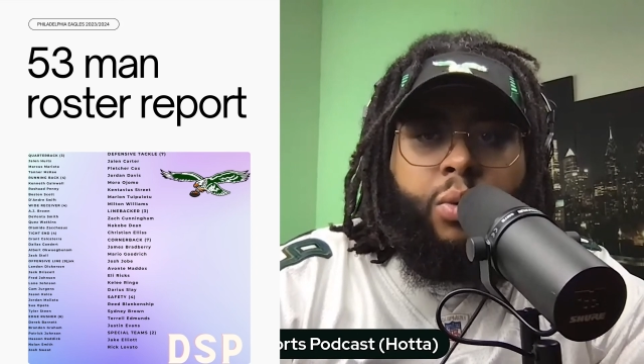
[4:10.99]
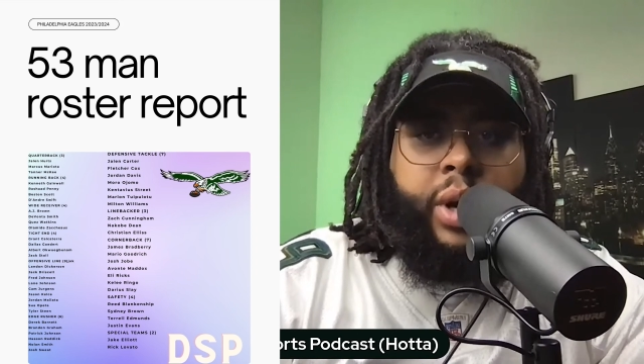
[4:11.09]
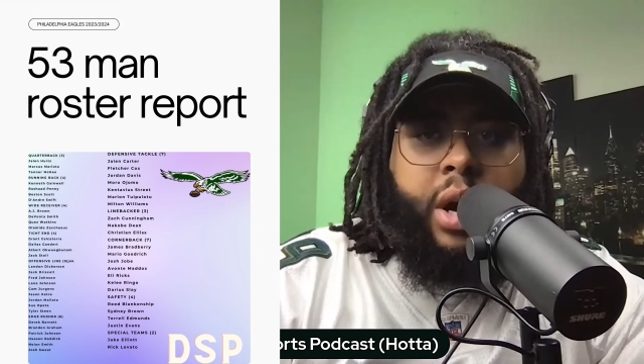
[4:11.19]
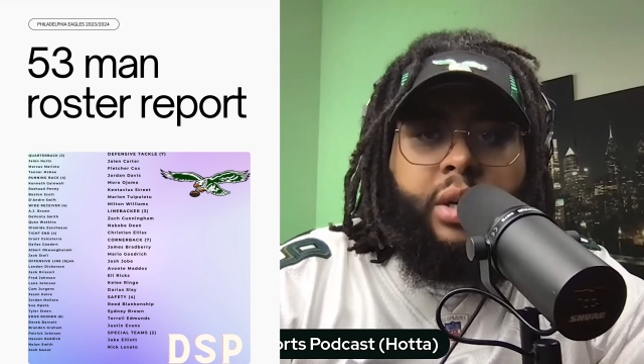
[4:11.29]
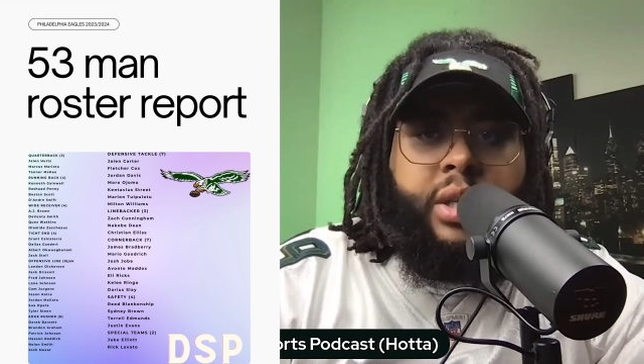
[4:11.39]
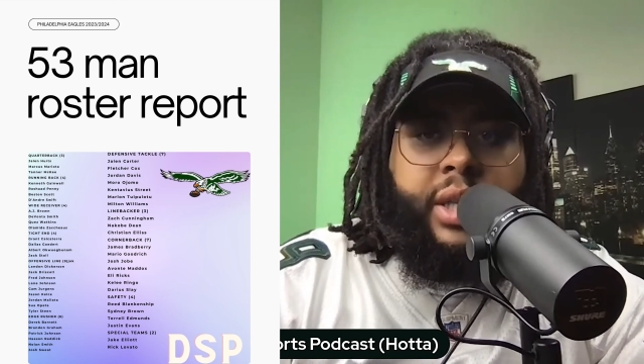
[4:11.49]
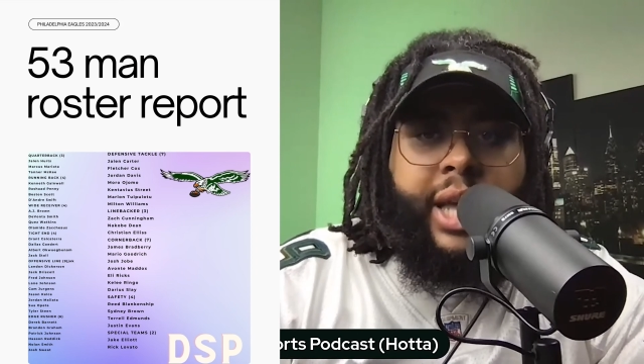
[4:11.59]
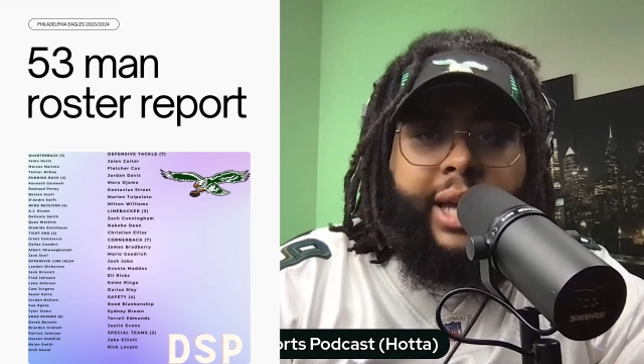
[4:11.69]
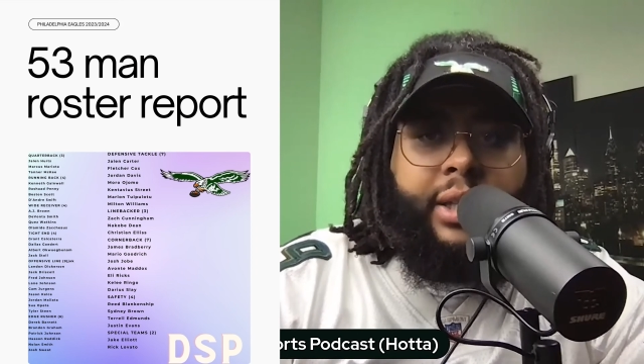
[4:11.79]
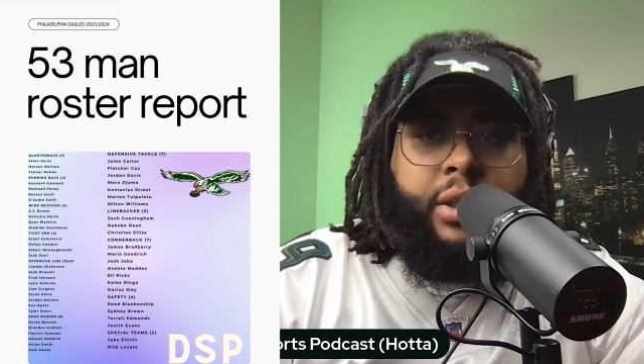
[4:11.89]
We are
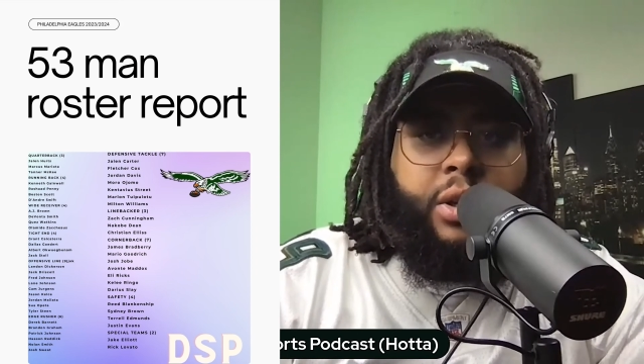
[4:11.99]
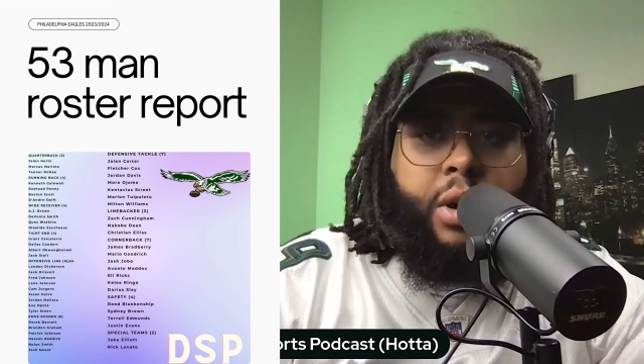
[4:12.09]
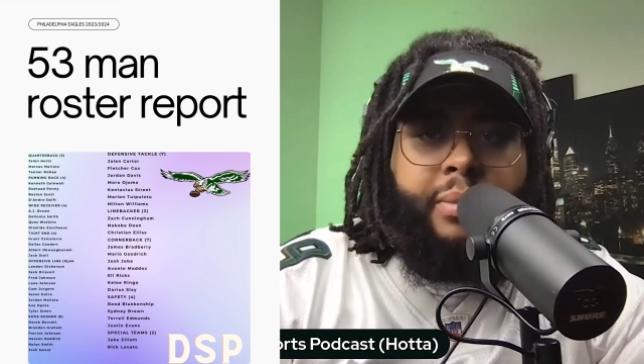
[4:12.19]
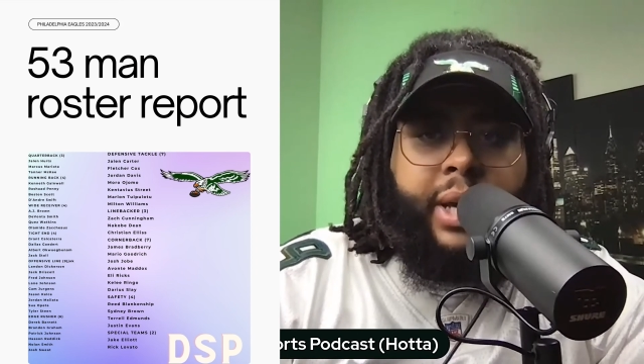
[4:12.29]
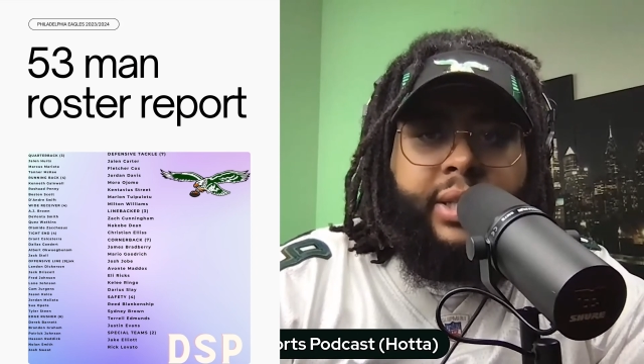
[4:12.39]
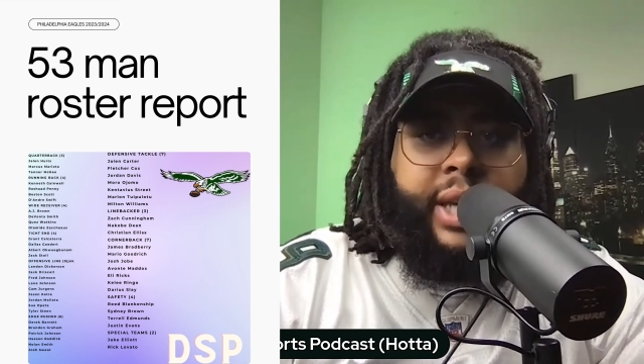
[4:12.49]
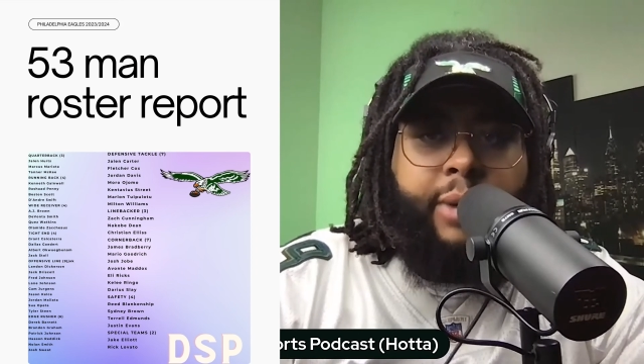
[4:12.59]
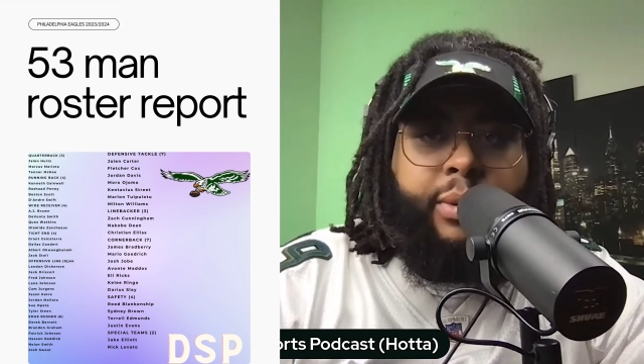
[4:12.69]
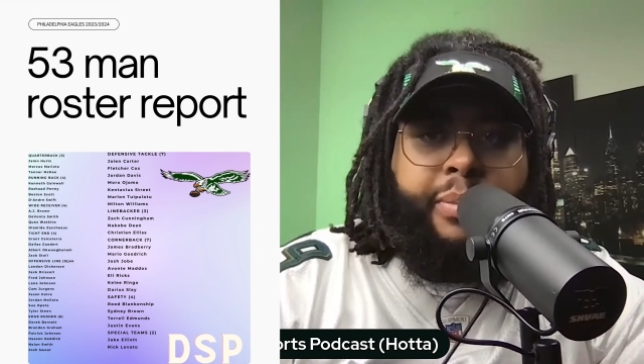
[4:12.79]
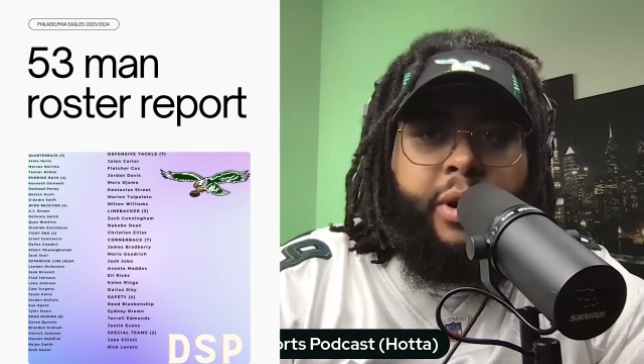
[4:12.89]
stacked. I'm not
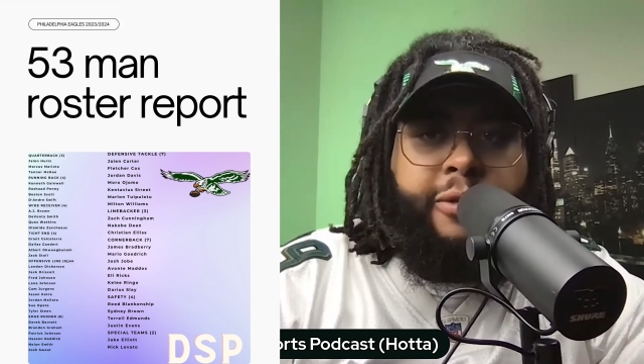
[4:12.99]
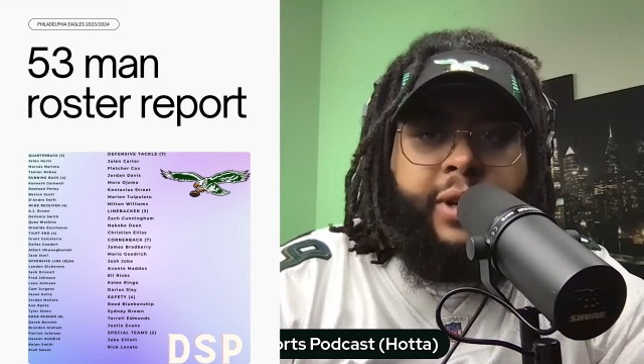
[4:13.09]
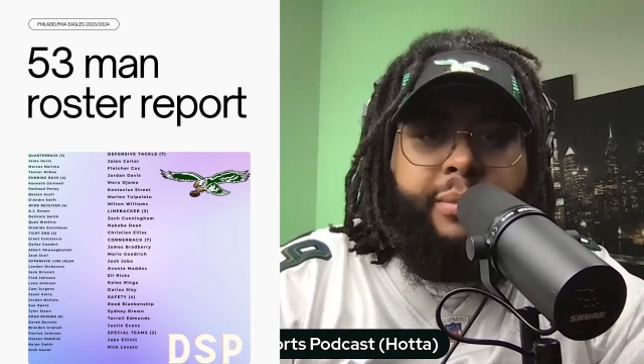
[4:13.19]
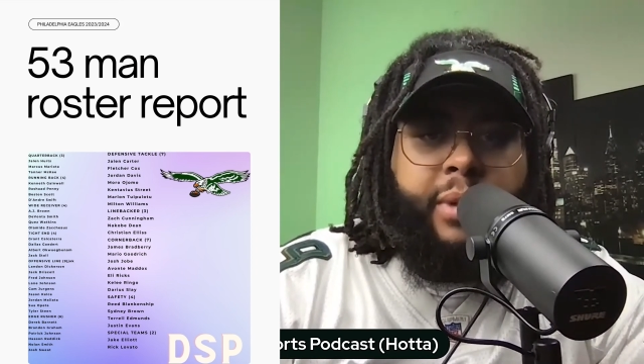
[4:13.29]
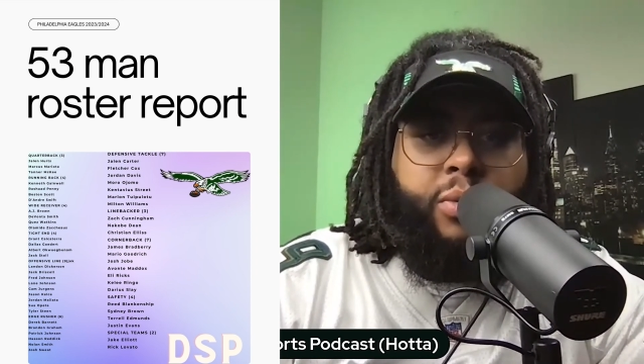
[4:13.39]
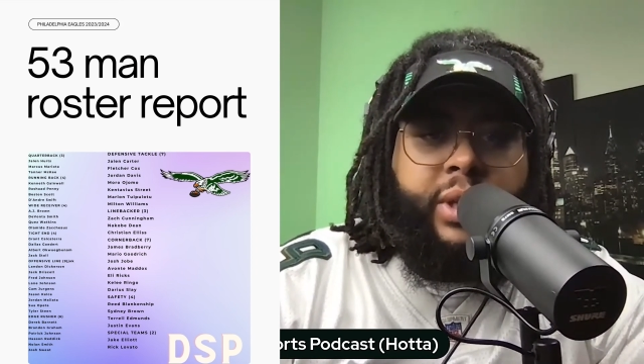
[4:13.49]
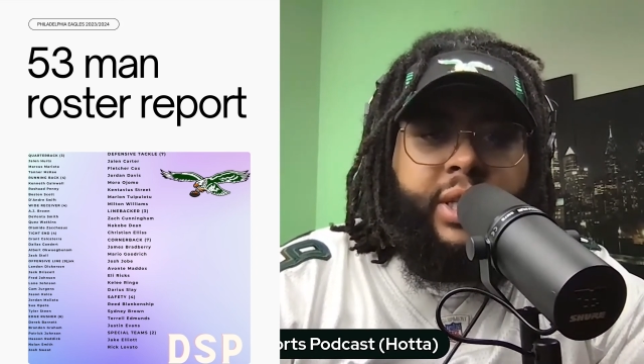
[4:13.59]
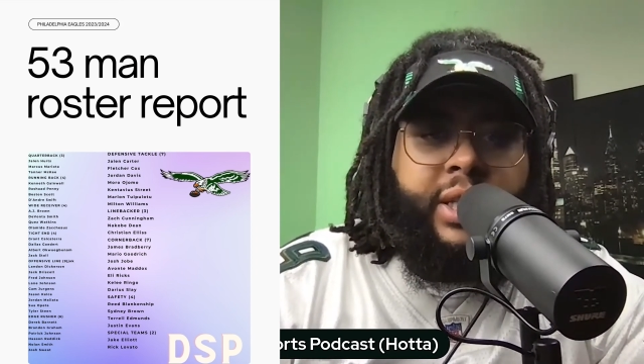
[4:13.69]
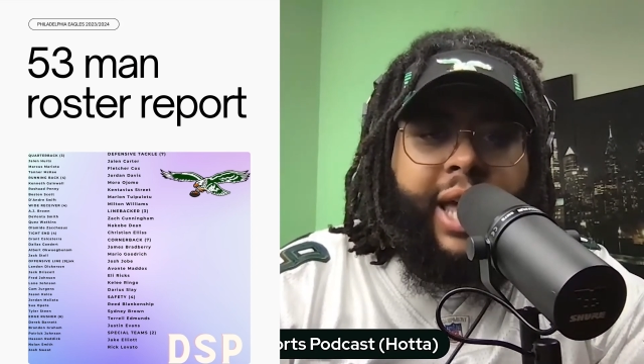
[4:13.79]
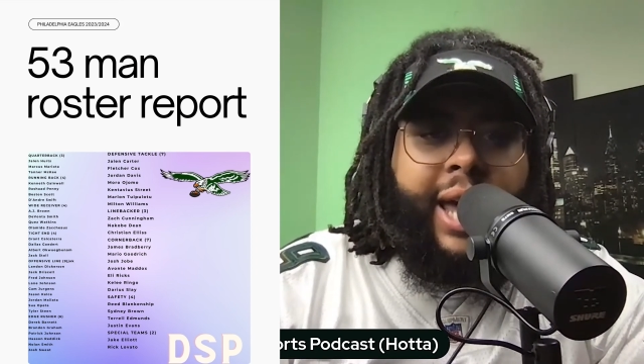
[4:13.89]
saying we perfect, but we
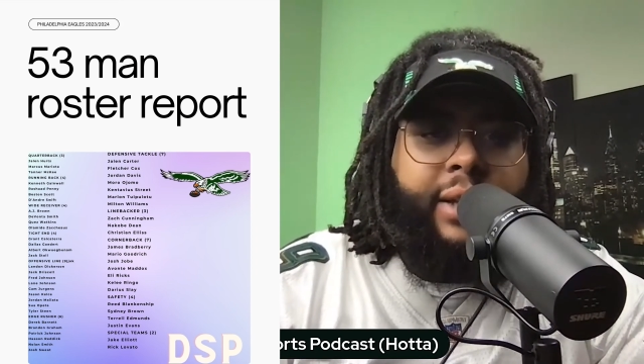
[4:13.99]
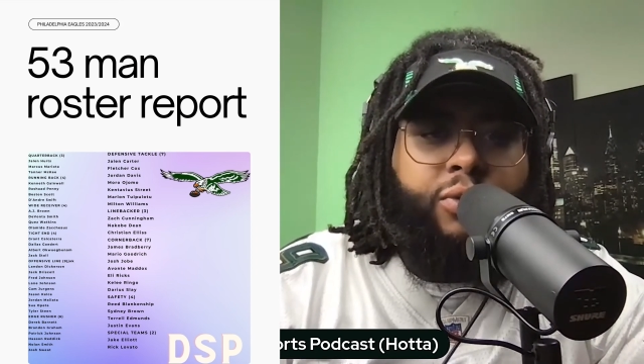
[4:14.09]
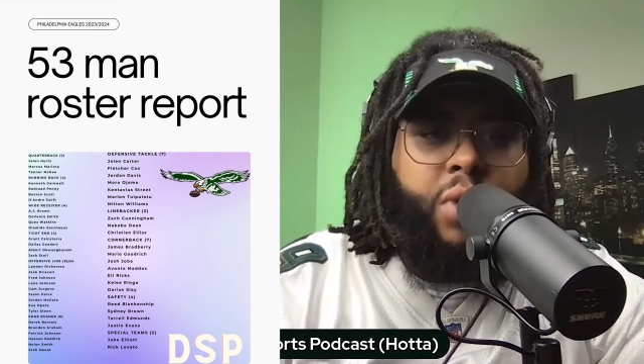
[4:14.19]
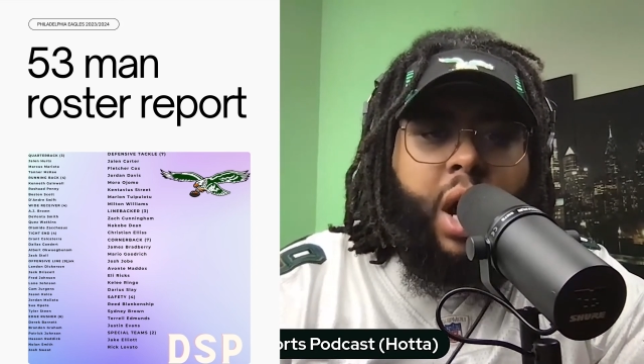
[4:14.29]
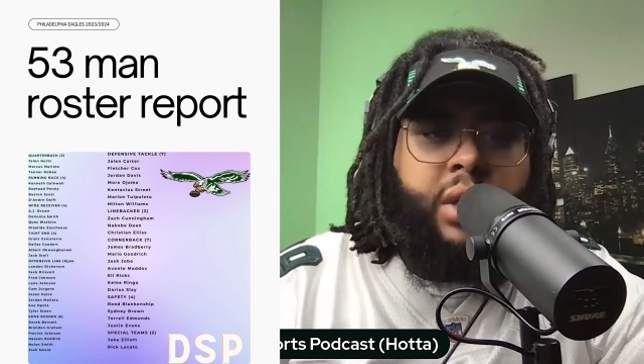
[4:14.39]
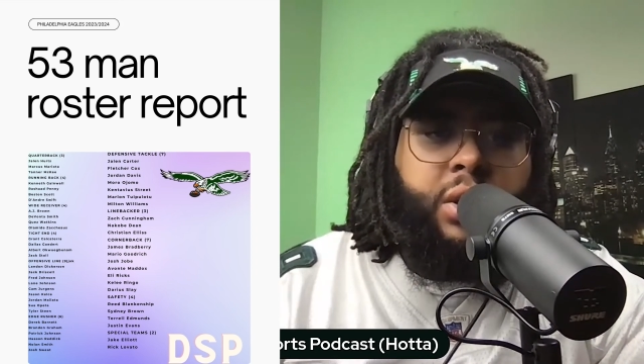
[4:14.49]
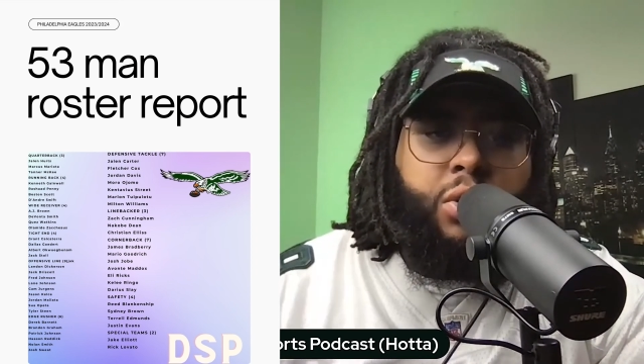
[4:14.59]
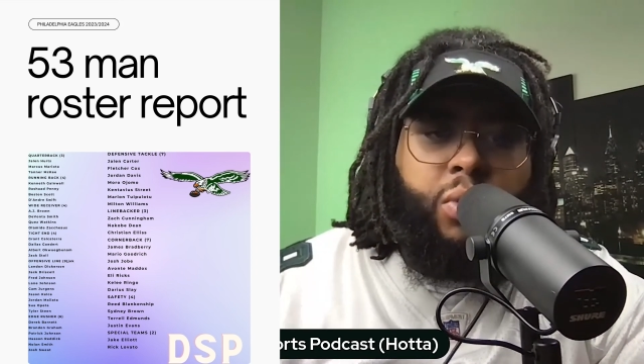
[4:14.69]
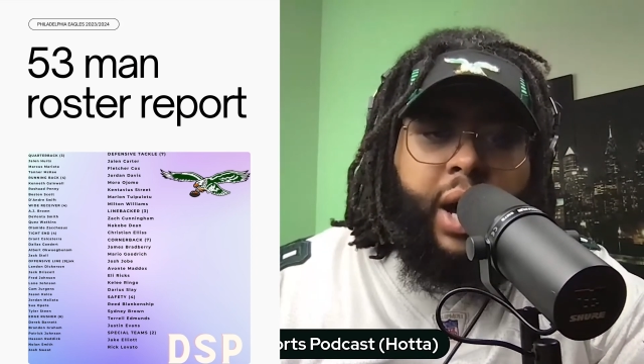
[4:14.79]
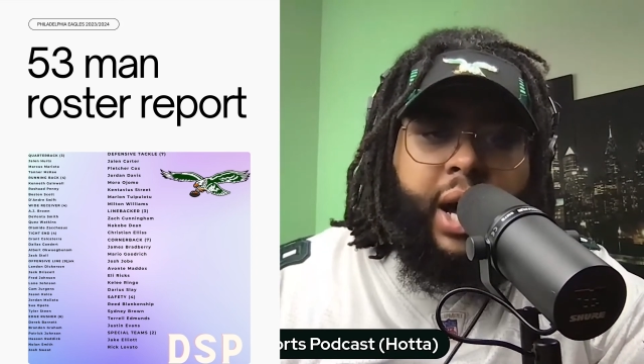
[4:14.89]
stacked
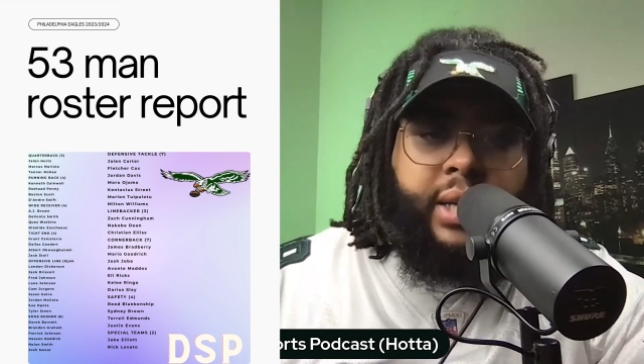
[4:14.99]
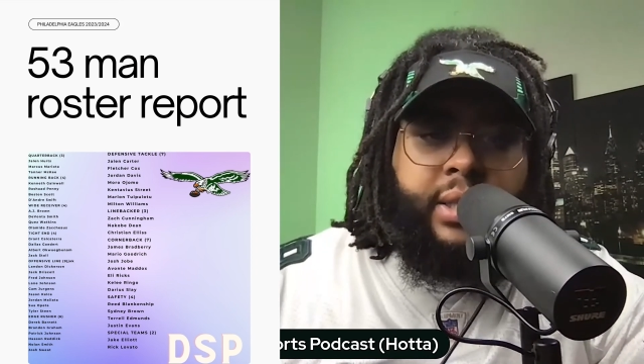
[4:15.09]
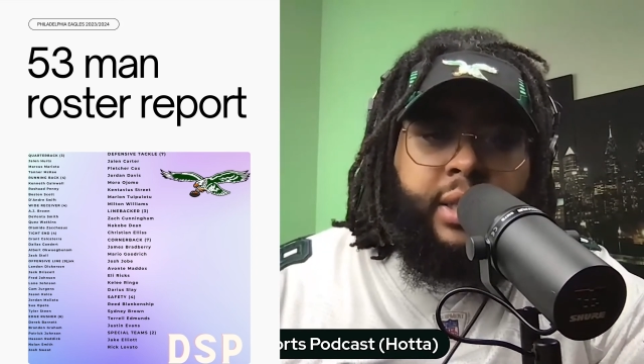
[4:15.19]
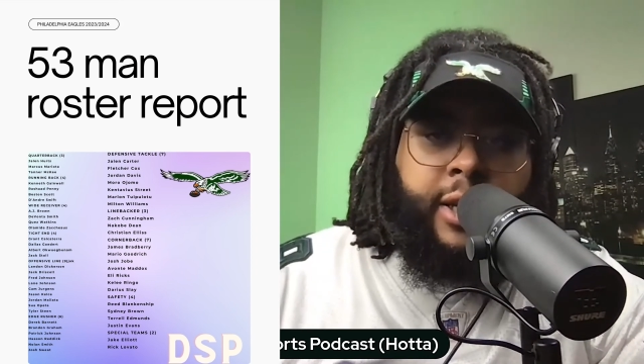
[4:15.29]
roster-wise.